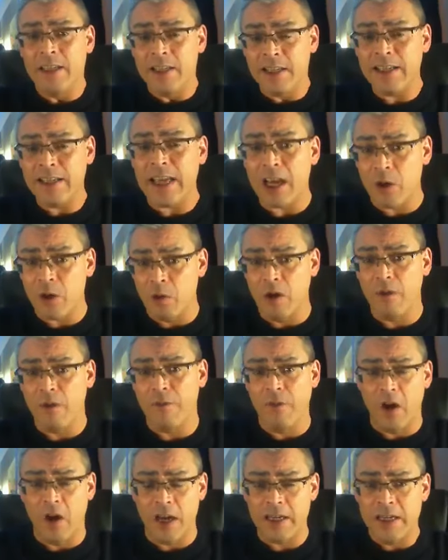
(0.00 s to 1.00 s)
to get
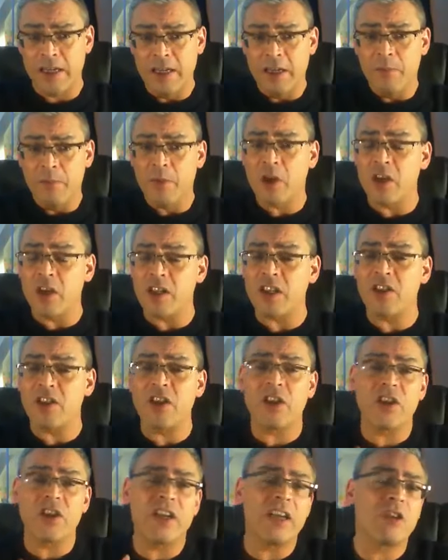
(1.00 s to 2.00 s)
qualified because it's
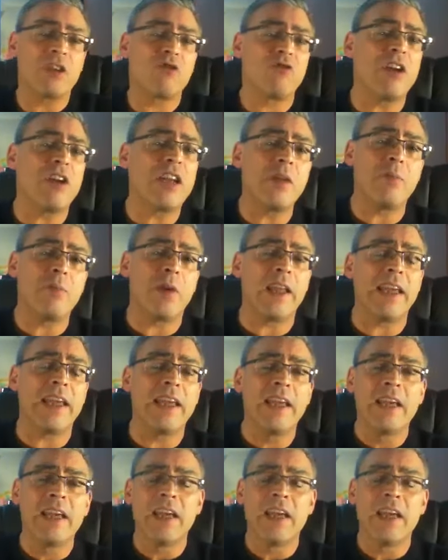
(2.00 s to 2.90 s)
incredibly